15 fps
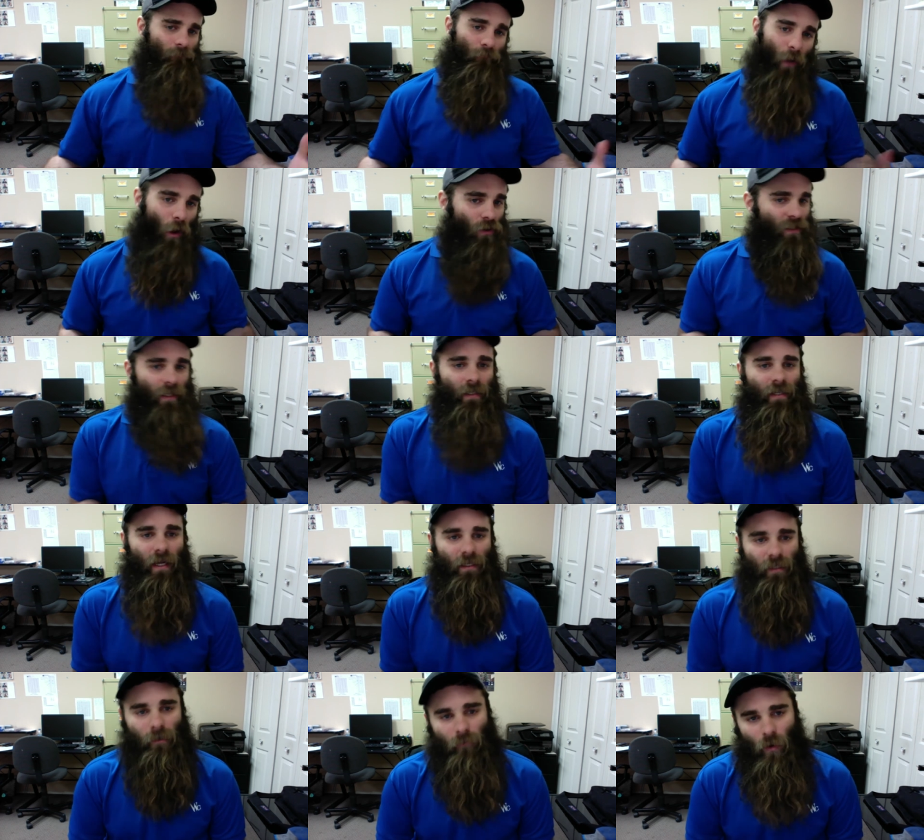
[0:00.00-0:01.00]
posting
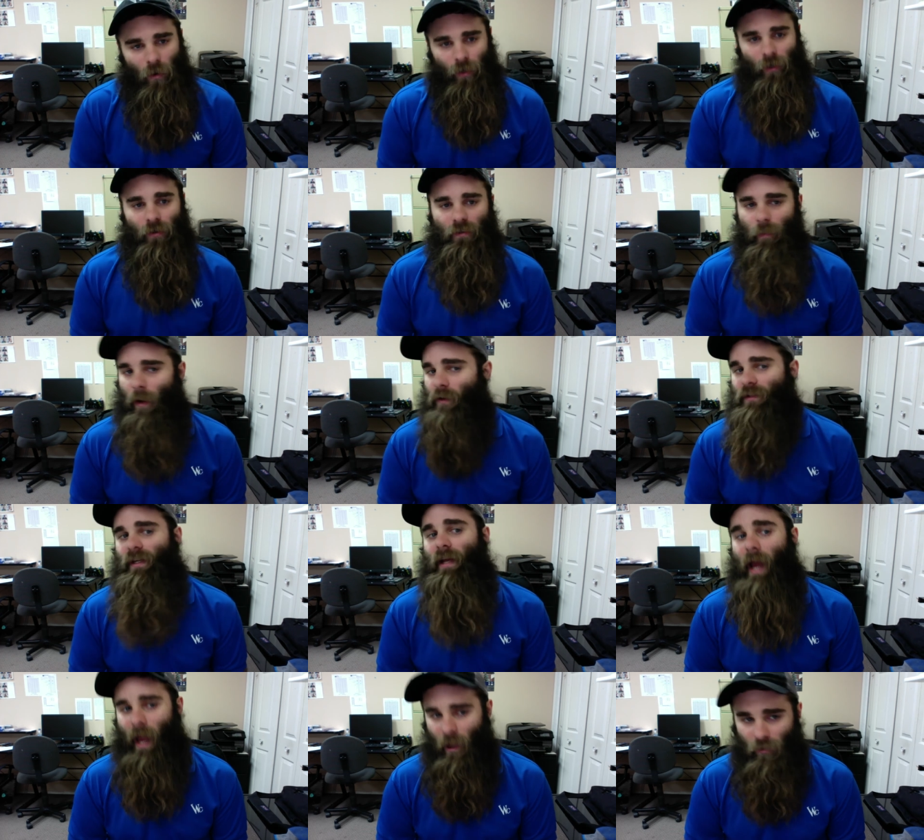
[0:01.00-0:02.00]
testimonials,
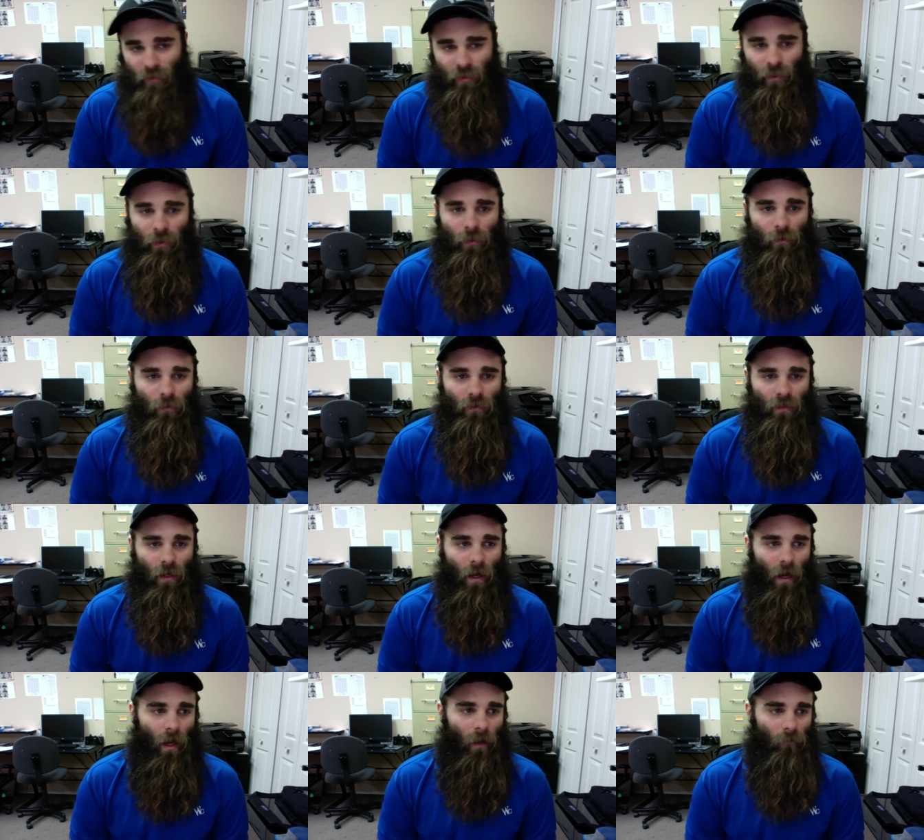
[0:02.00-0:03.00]
posting how-tos,
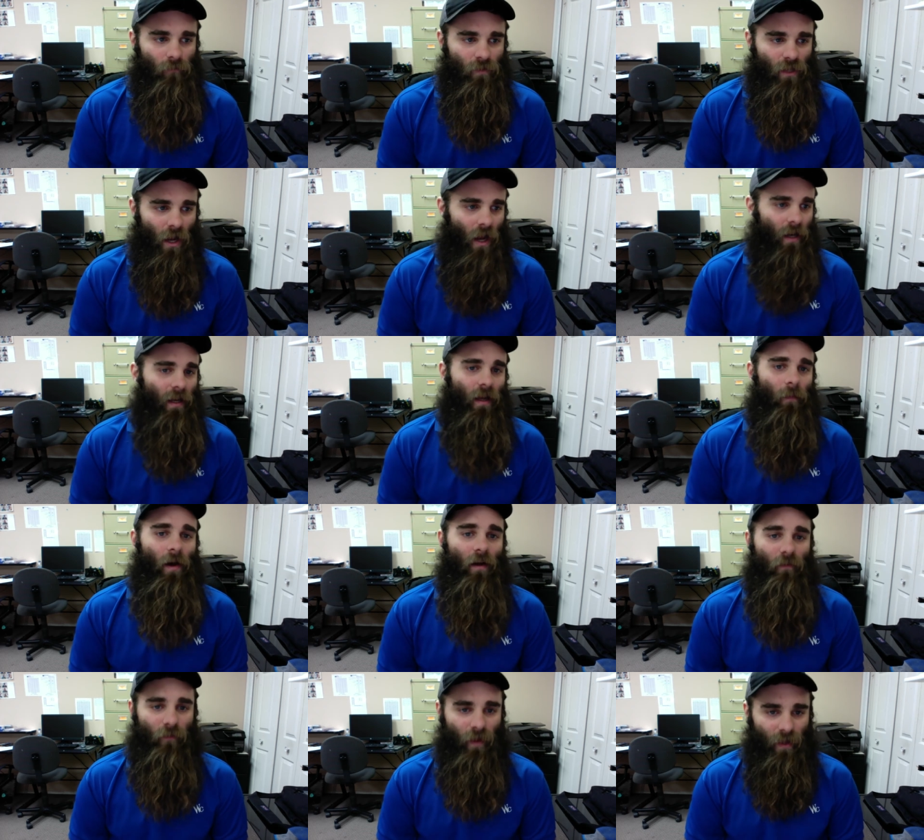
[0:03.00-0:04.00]
talking
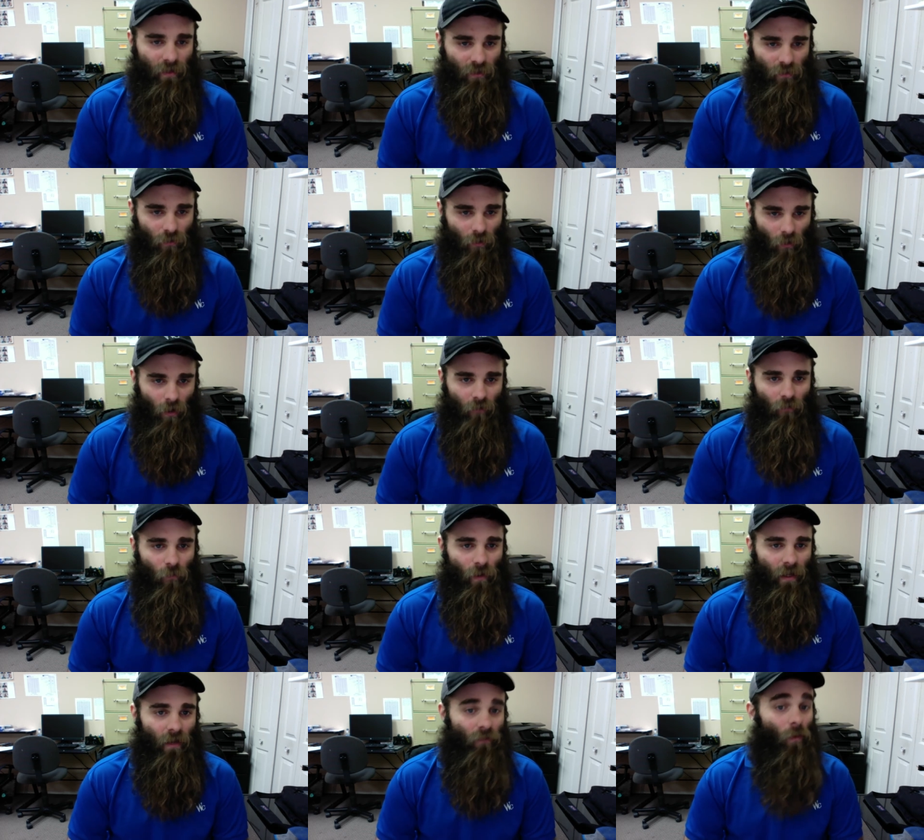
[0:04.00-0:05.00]
about events, or if
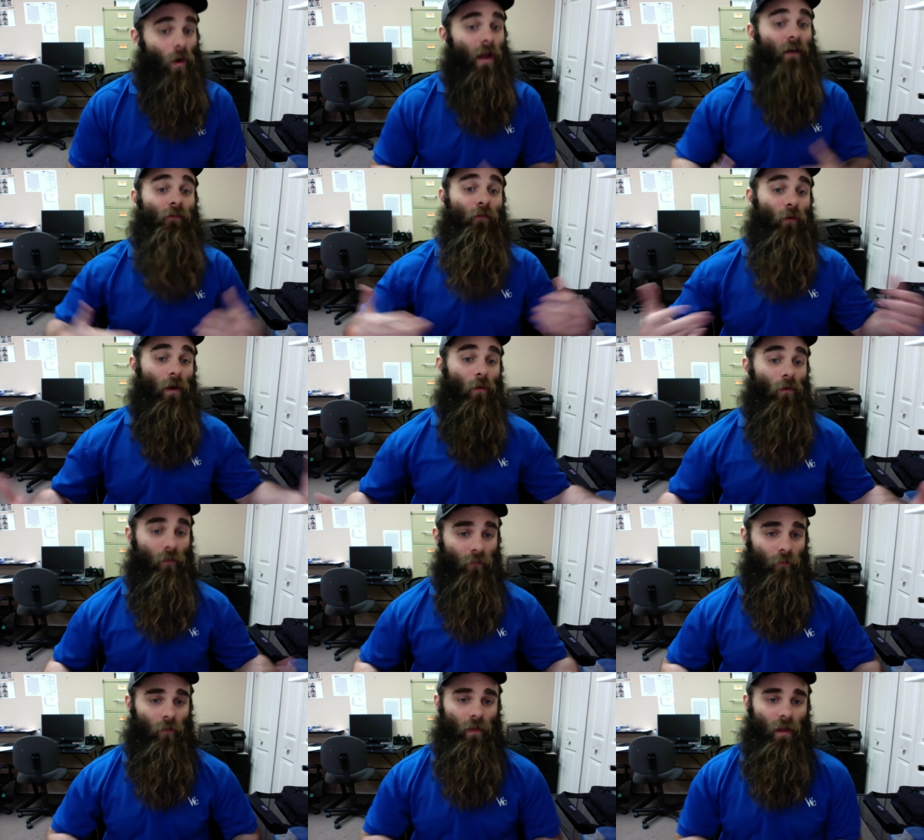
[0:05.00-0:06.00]
we give away a free
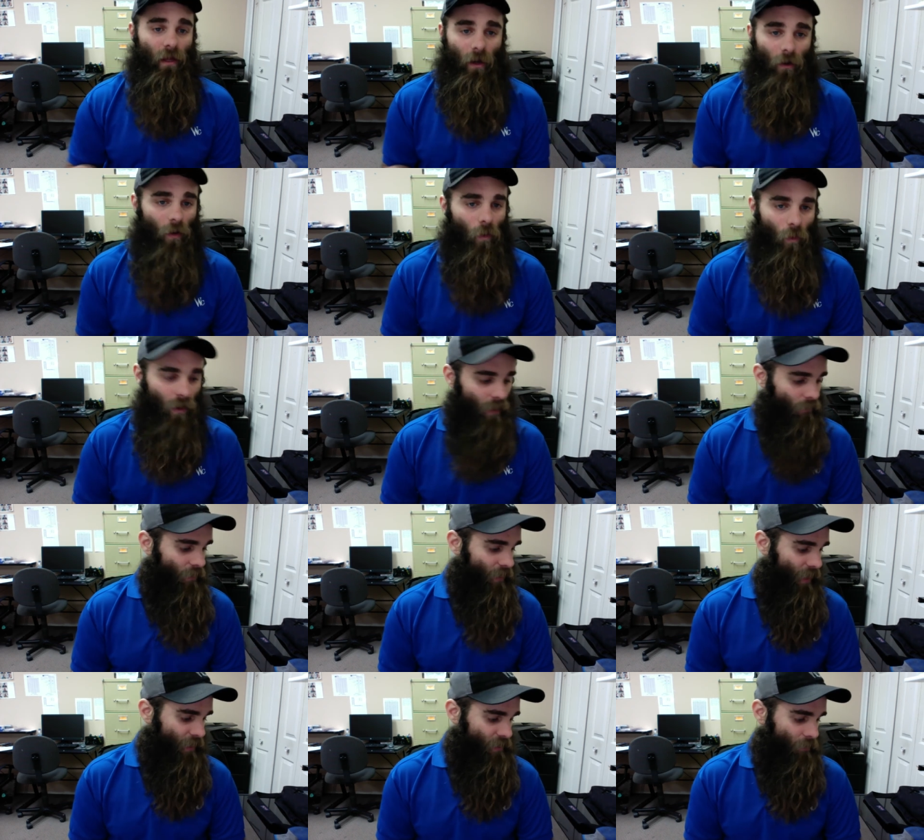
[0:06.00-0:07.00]
roof for the year, or whatever
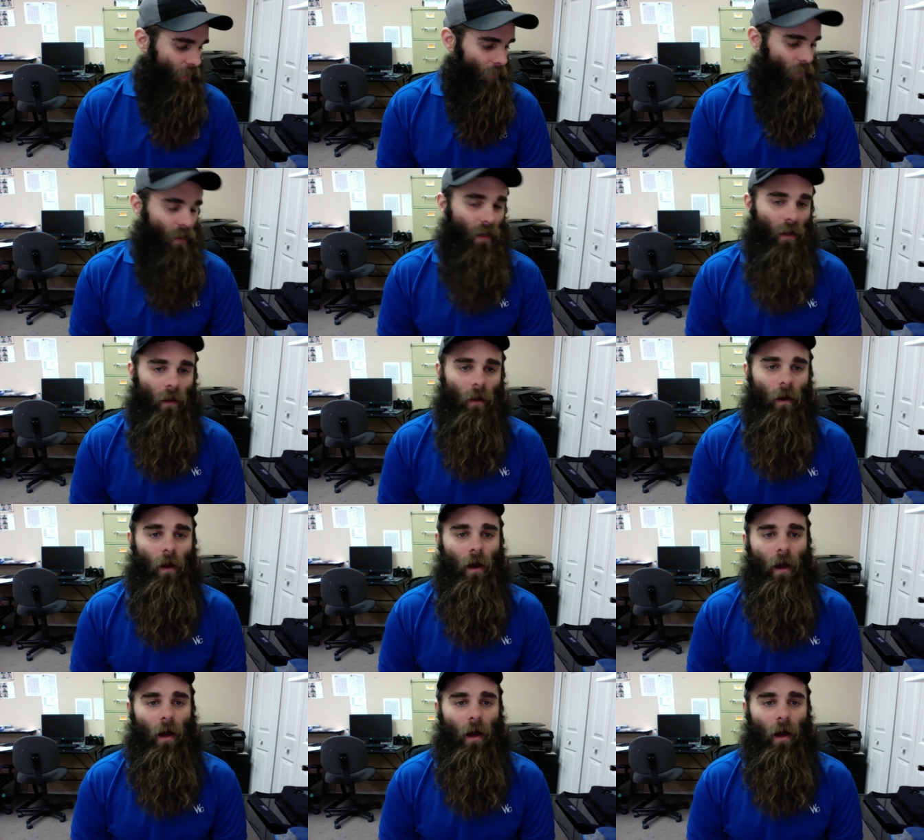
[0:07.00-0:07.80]
the case may be.